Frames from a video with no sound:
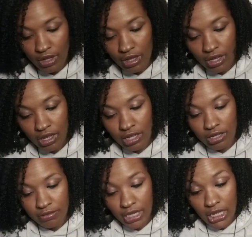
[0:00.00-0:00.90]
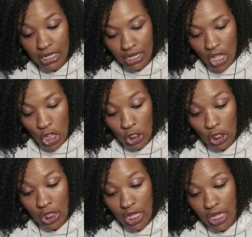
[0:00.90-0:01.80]
I am in
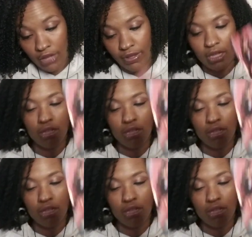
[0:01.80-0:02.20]
love